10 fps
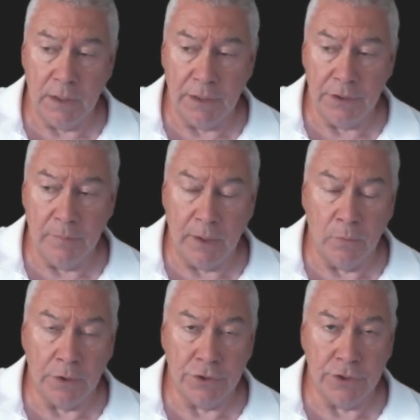You may
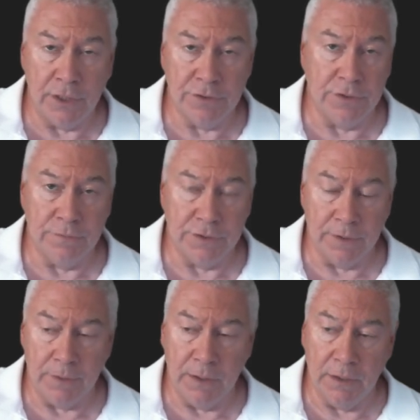want to change this for
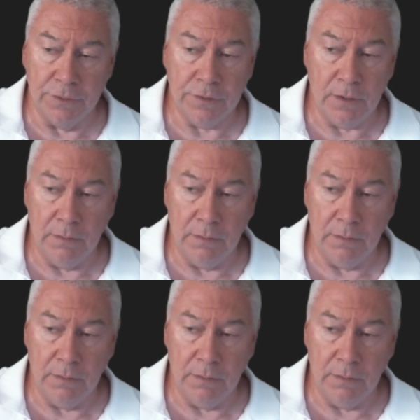something else.